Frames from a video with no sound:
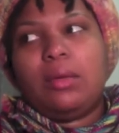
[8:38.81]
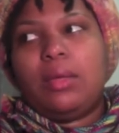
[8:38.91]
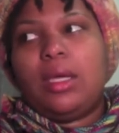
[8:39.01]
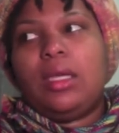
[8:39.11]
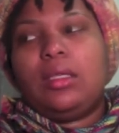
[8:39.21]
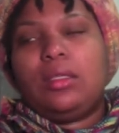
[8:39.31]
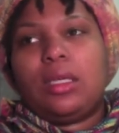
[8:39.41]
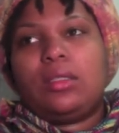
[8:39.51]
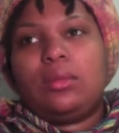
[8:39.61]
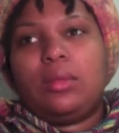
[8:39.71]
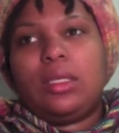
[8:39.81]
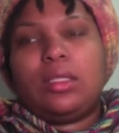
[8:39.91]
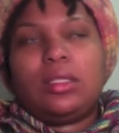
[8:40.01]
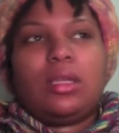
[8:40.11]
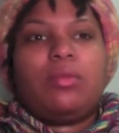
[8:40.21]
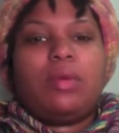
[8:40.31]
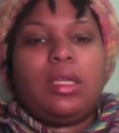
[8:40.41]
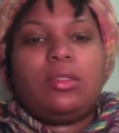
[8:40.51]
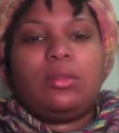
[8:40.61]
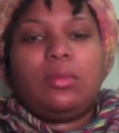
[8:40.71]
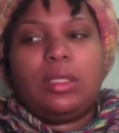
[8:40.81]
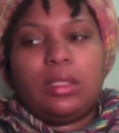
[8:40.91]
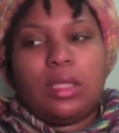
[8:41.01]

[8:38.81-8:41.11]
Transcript: might next week, instead of waiting 2 weeks,